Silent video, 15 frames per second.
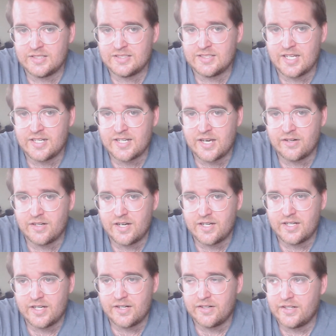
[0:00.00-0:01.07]
stand out in
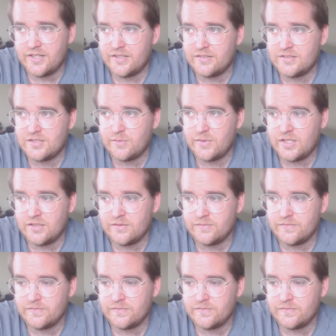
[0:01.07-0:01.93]
any area to me.